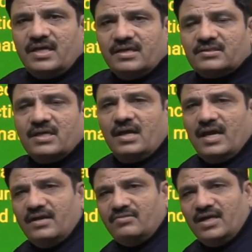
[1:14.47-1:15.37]
says,
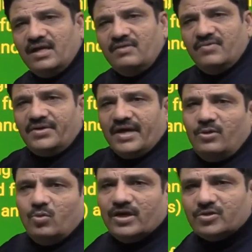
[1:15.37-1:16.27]
and then I will try
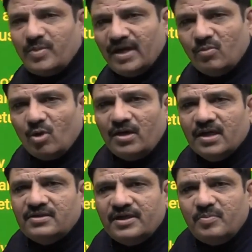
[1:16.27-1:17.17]
to explain what
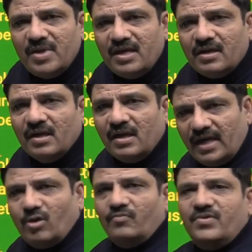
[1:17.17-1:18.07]
does it mean.
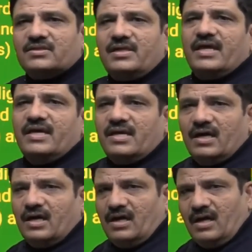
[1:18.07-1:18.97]
And obviously
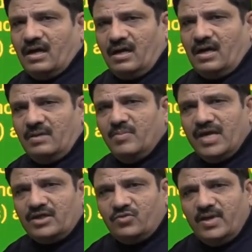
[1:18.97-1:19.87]
I
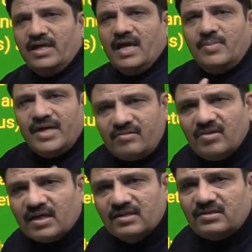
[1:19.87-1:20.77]
may actually elaborate
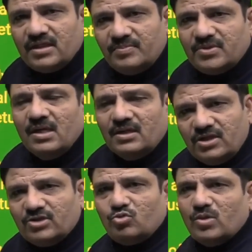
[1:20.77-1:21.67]
the concepts
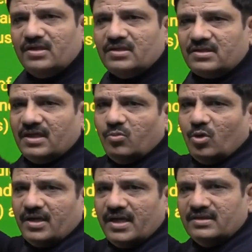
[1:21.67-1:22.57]
just to understand
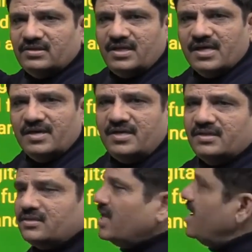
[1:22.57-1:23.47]
what NCERT
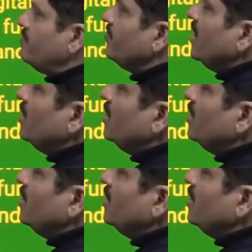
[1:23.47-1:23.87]
is saying.